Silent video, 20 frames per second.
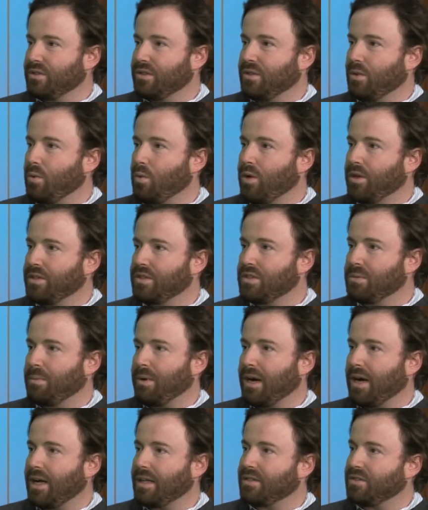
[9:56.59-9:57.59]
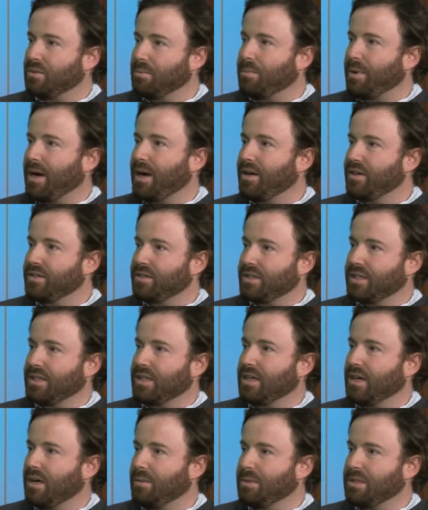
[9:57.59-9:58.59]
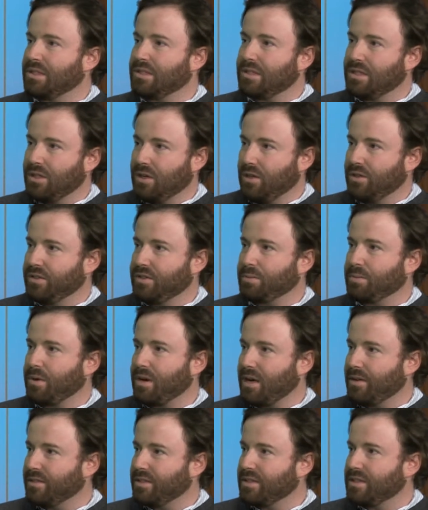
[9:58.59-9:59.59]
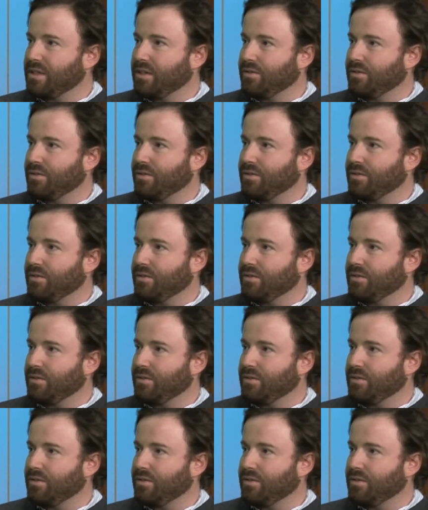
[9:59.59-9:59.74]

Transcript: into one spot so buyers can come and see all these private sale